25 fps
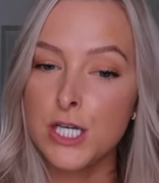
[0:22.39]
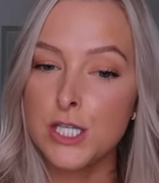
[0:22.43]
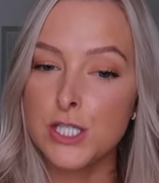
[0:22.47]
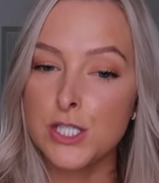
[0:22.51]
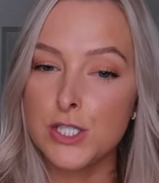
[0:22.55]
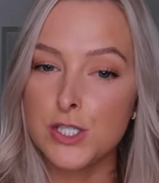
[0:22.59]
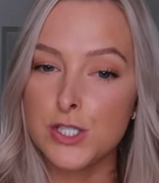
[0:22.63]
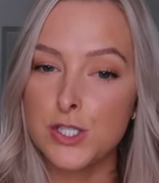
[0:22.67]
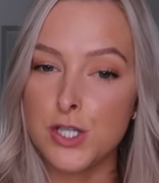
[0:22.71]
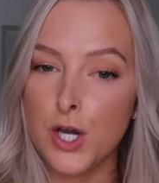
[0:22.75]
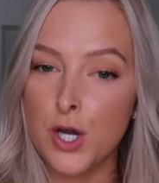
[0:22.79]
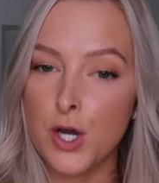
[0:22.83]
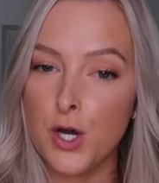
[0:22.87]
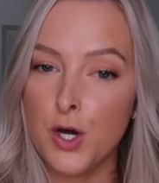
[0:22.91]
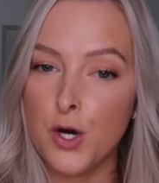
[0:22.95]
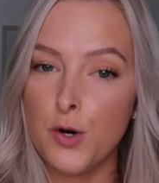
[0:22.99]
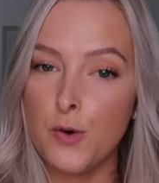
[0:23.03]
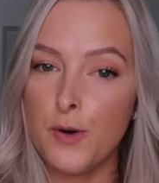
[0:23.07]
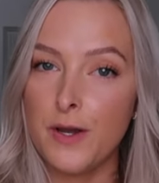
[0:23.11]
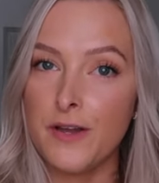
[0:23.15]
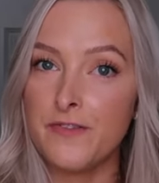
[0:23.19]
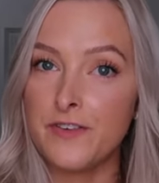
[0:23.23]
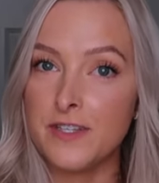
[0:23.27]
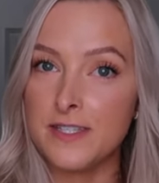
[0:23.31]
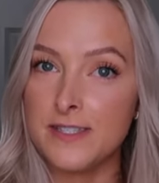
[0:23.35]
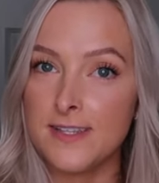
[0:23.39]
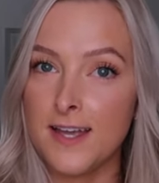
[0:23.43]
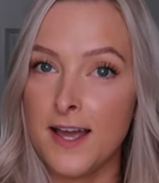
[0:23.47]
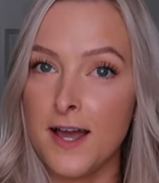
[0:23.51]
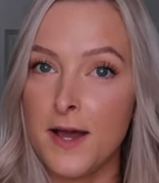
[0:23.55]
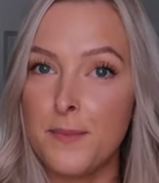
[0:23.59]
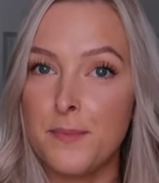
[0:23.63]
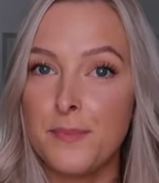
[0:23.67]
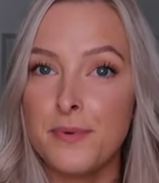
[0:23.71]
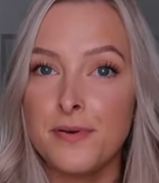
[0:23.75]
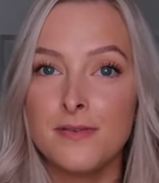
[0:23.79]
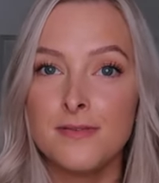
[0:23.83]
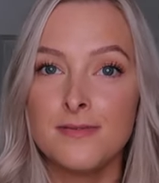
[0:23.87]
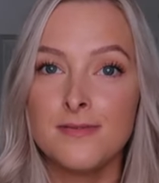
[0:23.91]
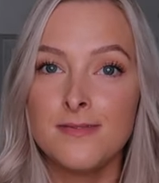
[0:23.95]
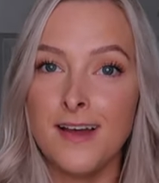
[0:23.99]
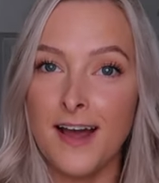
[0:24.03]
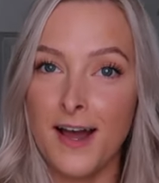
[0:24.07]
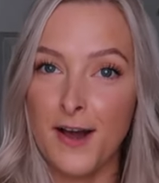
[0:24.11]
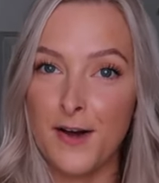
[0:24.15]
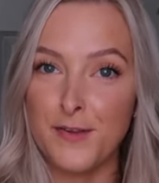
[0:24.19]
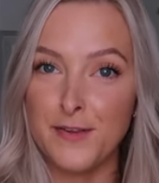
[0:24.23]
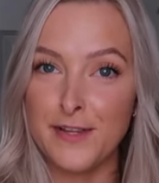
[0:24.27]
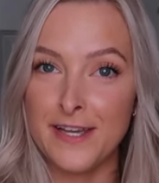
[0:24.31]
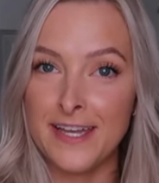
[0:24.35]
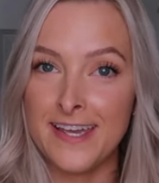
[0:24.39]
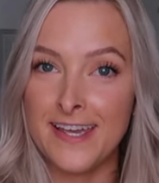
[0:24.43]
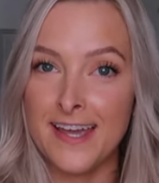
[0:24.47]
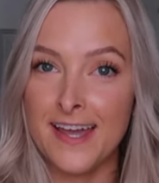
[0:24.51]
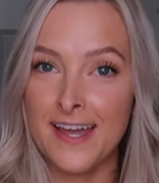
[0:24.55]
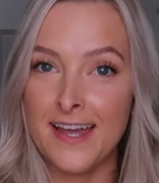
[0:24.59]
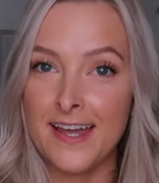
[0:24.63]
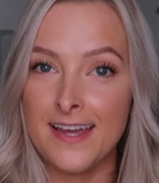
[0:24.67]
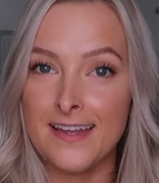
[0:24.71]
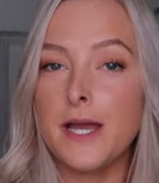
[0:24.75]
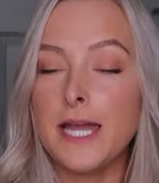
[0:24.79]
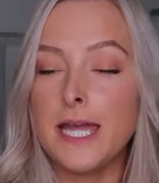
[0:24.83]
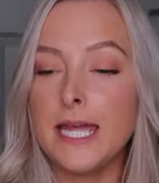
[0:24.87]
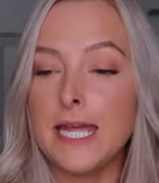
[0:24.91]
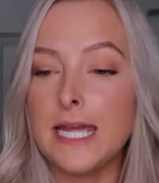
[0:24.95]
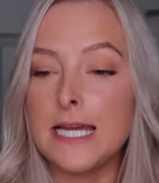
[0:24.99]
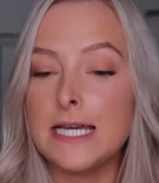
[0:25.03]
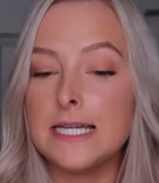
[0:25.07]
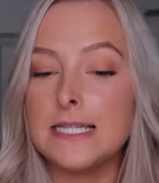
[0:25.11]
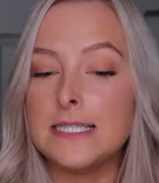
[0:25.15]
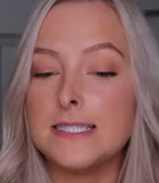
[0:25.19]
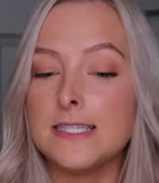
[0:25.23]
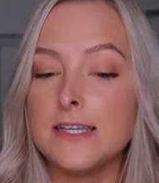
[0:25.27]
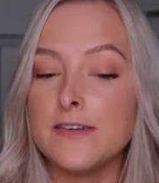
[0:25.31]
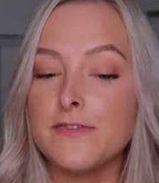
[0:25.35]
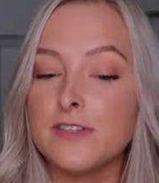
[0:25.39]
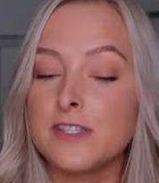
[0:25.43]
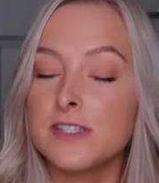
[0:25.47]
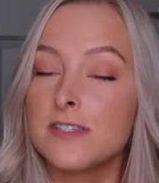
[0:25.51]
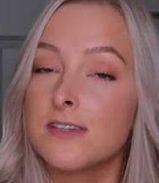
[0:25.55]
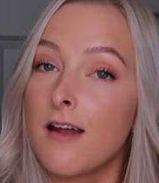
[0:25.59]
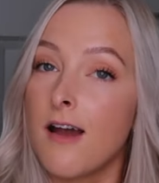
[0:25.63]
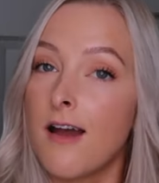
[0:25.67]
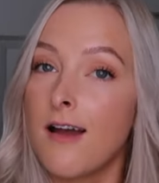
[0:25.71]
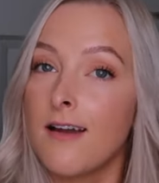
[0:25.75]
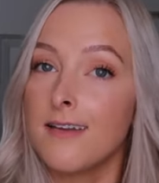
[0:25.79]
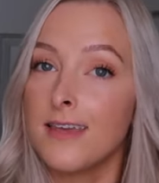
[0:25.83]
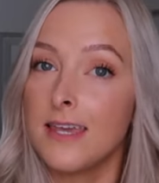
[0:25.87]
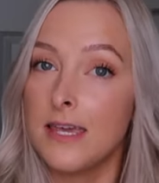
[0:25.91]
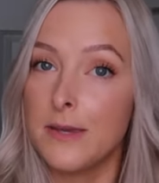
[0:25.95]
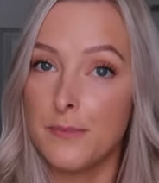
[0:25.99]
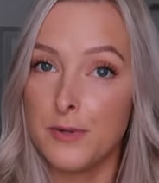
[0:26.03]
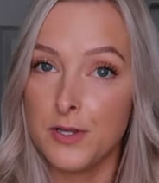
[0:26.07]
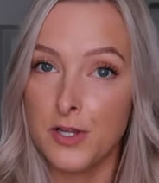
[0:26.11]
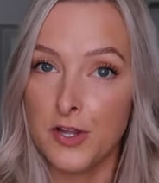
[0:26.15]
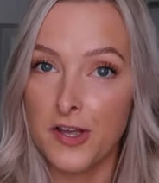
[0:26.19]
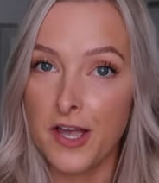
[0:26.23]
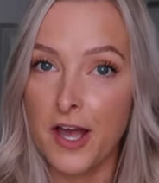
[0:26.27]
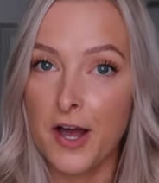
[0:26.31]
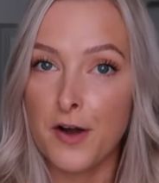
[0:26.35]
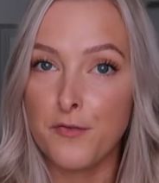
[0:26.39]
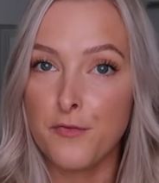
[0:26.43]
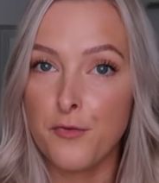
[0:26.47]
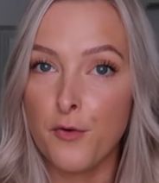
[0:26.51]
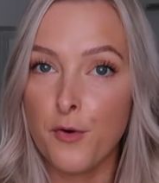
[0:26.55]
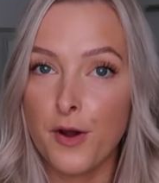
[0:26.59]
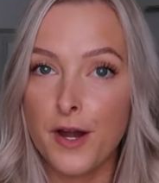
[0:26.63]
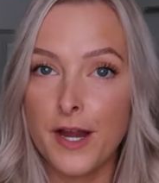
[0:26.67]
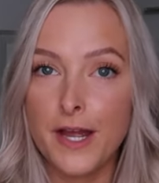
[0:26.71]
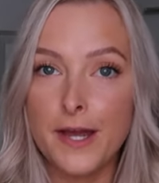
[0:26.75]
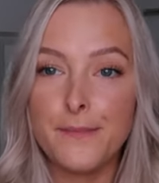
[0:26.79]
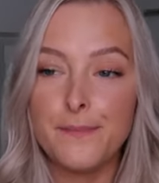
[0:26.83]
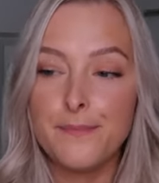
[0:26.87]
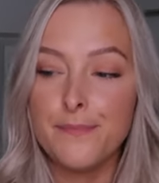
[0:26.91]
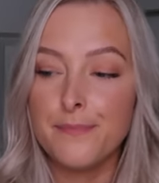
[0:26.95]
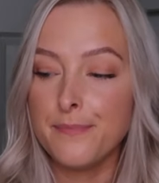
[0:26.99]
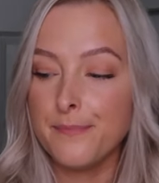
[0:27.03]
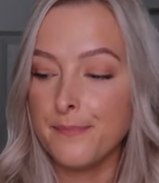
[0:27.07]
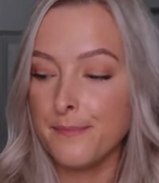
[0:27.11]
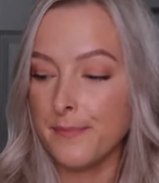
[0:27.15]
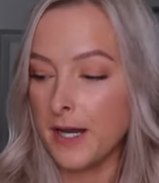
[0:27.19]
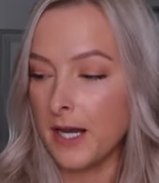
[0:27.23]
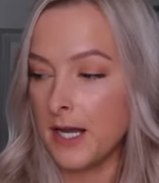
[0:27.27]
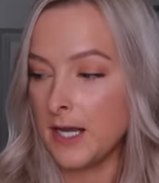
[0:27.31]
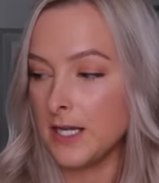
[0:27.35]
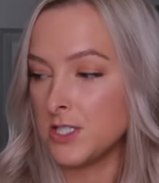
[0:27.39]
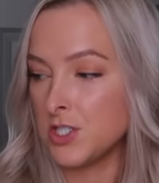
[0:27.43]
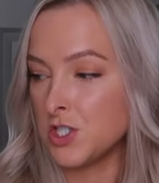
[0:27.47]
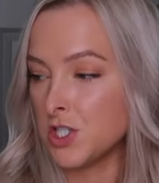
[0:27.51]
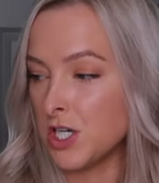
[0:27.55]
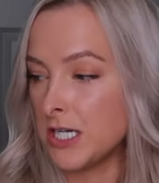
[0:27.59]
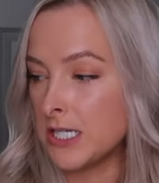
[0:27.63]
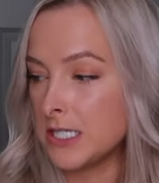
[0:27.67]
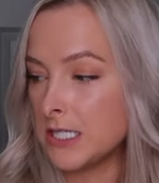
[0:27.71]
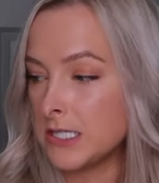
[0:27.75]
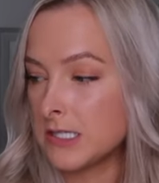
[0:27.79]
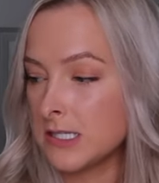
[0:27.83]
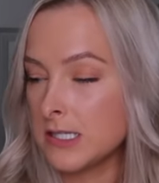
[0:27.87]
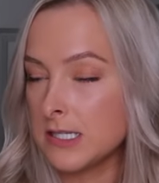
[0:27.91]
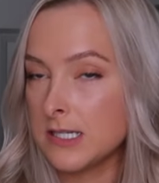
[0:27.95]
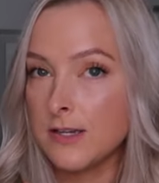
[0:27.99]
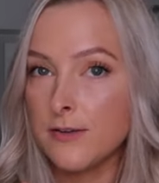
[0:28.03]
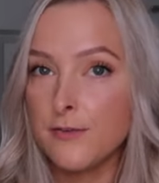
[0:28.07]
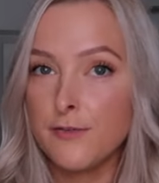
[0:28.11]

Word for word: So if it's up, I'll link it. And if it's not, keep a lookout for it. But I just